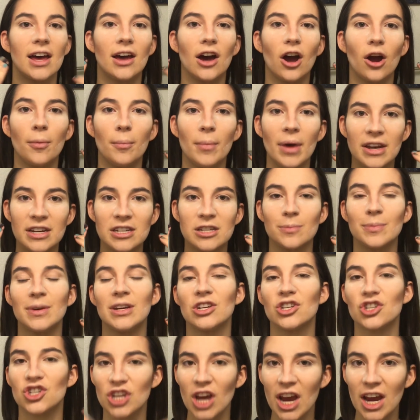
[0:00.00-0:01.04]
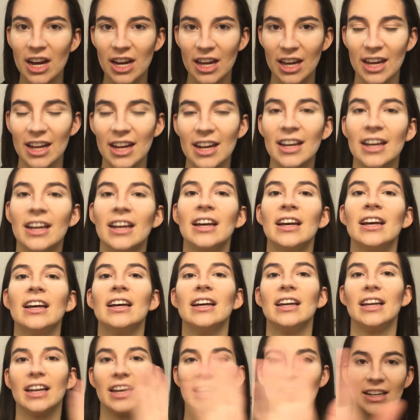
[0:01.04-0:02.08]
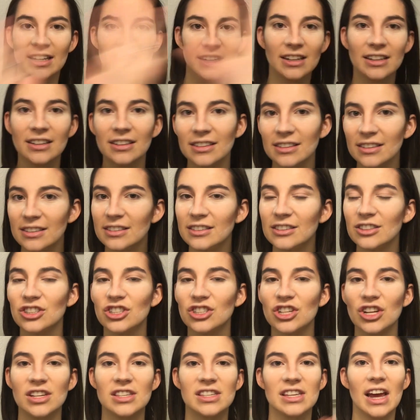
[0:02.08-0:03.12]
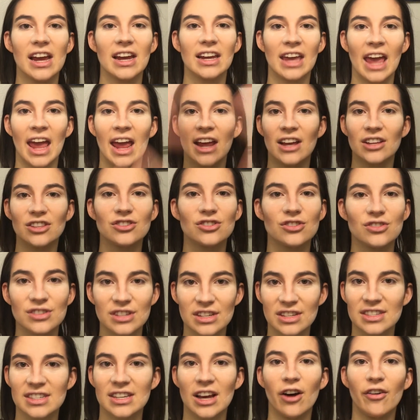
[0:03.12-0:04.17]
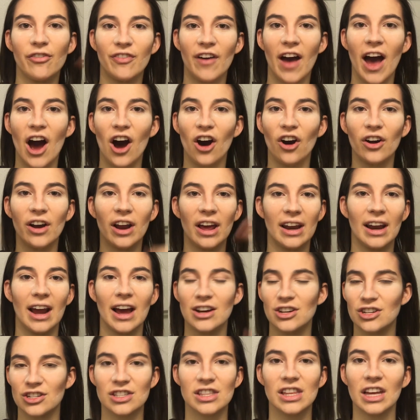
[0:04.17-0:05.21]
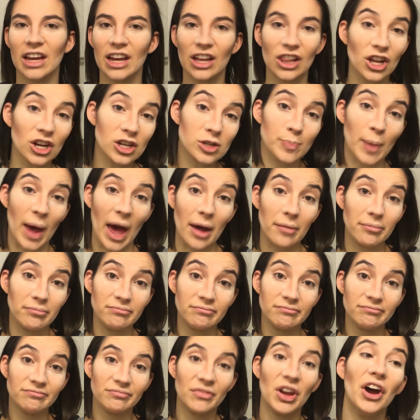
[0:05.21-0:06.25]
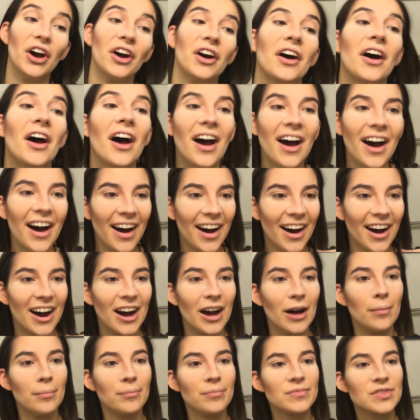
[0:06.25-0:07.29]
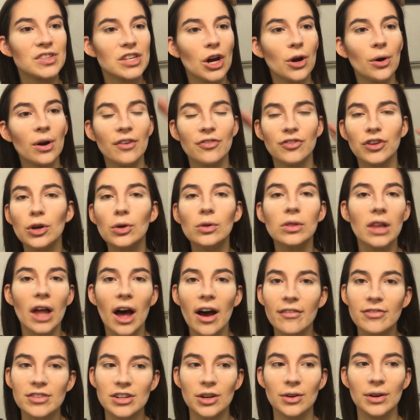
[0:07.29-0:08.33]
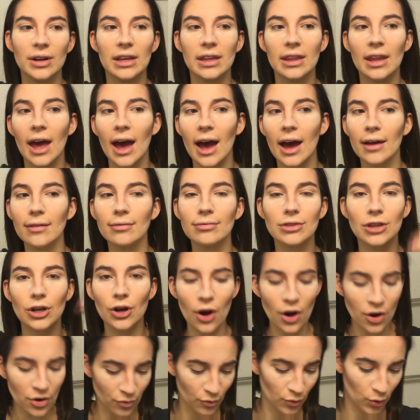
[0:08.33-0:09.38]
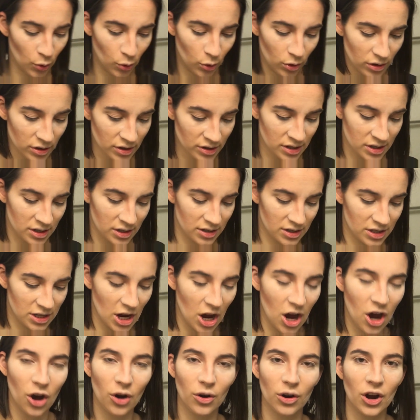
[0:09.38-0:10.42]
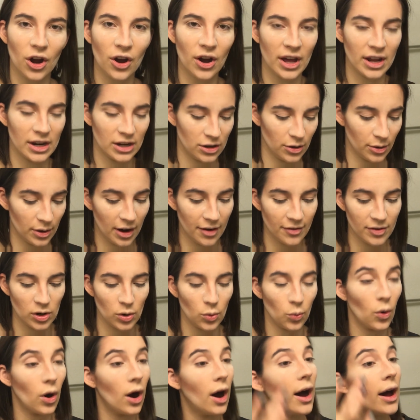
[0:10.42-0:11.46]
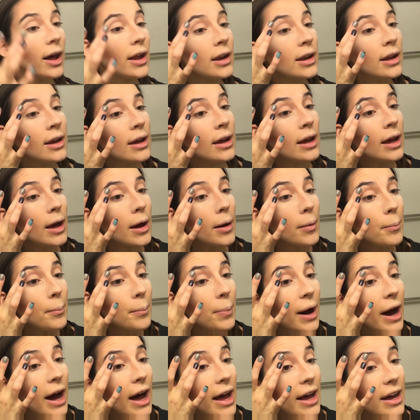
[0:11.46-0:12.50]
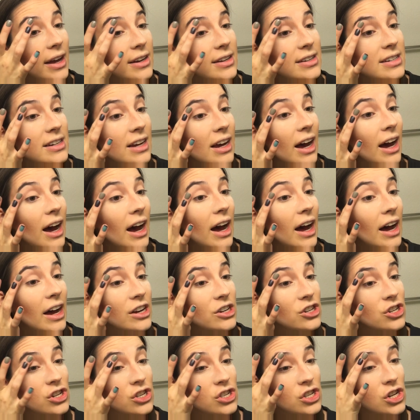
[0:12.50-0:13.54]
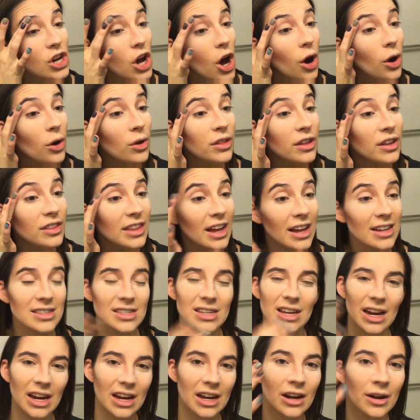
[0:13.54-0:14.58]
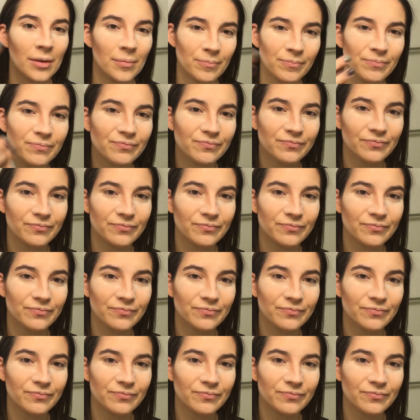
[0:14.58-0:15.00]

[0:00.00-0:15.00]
that are meant to be shaded, it just like cancels itself out, and I just think it looks bad. So if you love doing that, there aren't rules, so go ahead and do whatever you want, but just know that that's like